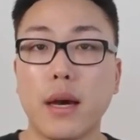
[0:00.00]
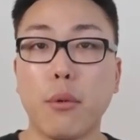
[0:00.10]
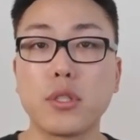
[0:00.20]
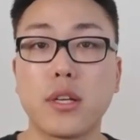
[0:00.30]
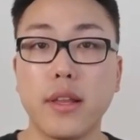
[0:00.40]
Now,
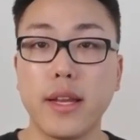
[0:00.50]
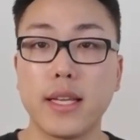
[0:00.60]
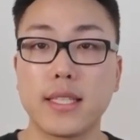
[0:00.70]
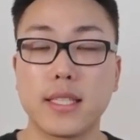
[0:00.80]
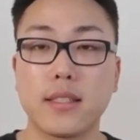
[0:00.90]
most
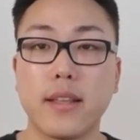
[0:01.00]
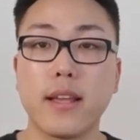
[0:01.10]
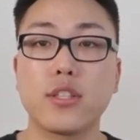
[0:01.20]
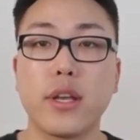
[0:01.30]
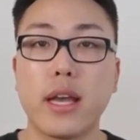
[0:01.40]
clinics
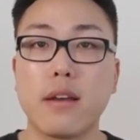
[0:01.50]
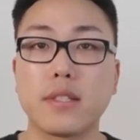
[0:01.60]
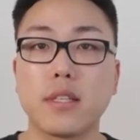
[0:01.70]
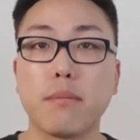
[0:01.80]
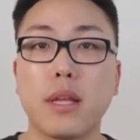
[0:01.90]
tend to have
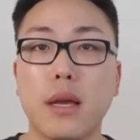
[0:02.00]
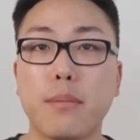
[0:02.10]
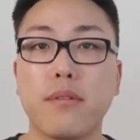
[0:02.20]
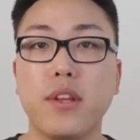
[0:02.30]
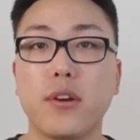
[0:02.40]
some
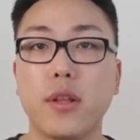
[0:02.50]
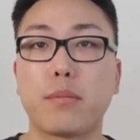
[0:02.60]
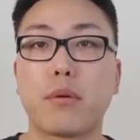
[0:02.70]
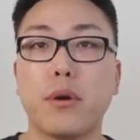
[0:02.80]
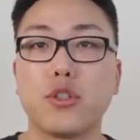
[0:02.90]
type of yearly
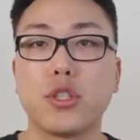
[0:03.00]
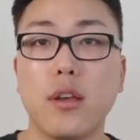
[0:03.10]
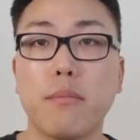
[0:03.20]
promotion.